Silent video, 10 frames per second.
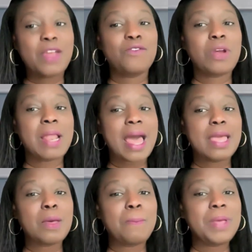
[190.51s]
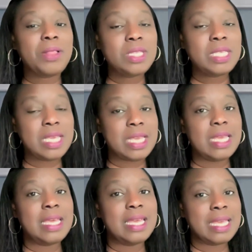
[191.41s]

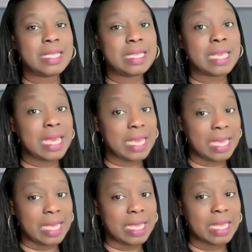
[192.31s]
Reliability is key.